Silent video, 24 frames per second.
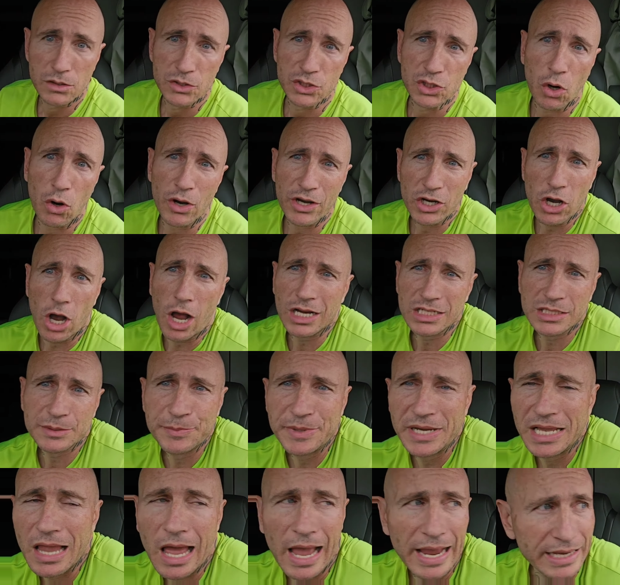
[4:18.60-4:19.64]
So it
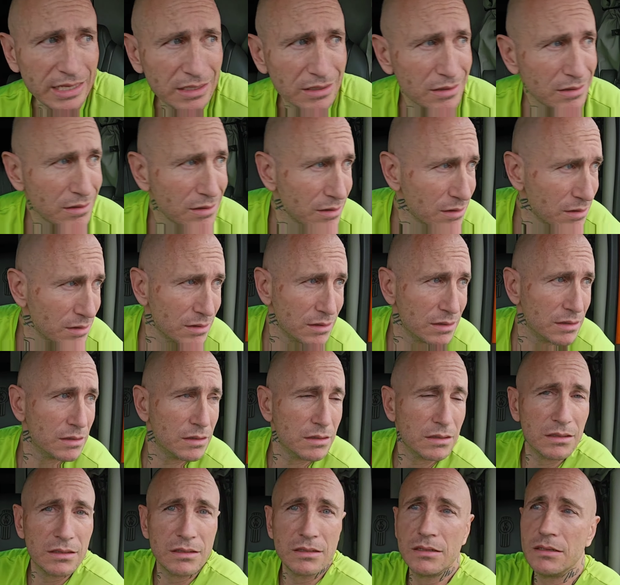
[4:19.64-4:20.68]
cost me like,
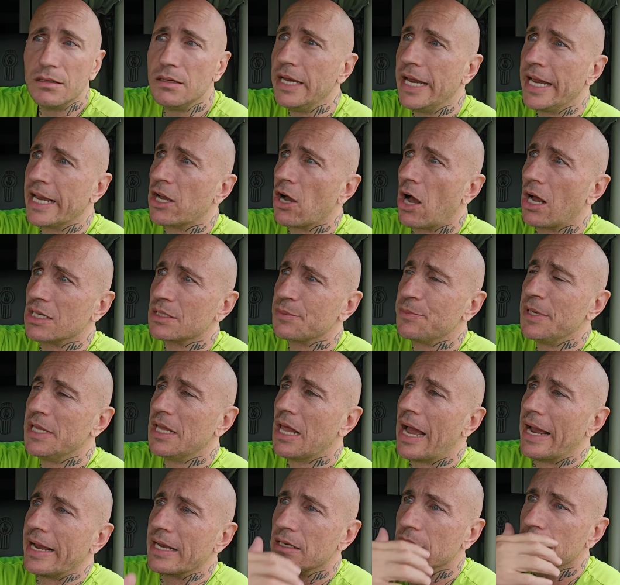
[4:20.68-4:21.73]
it cost
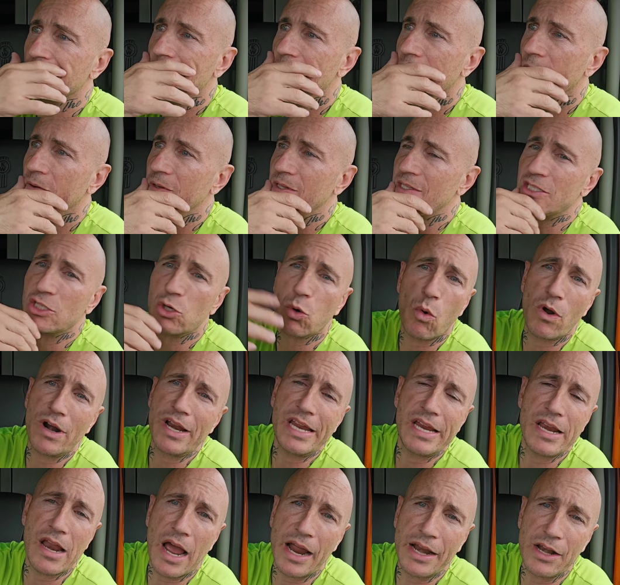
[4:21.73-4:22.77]
me like
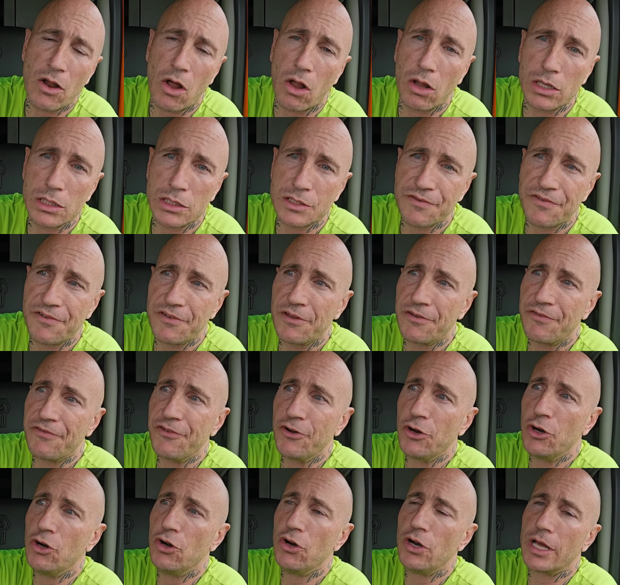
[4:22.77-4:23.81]
$29 for the
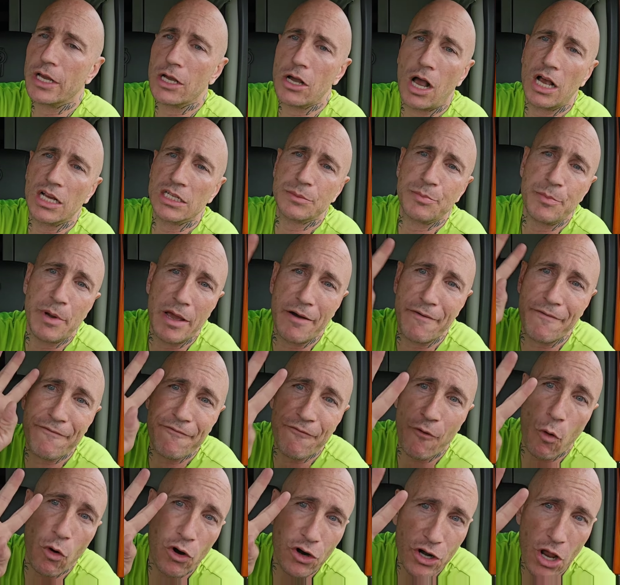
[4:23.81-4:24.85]
food. It cost me a
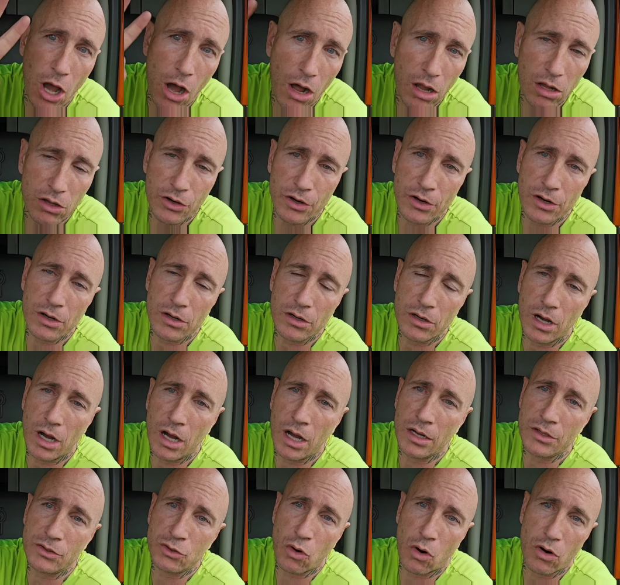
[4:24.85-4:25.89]
$4
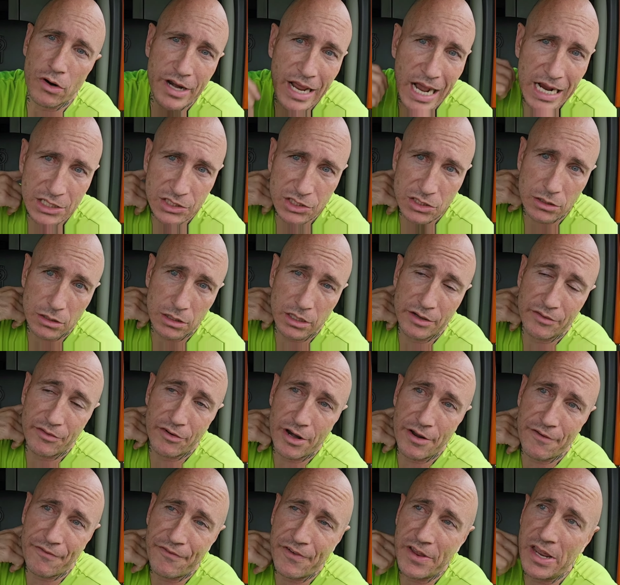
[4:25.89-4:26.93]
uh, DoorDash
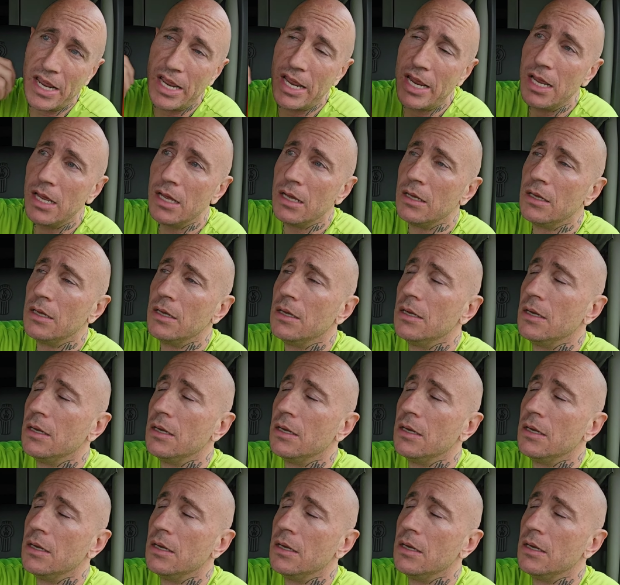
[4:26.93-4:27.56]
delivery fee.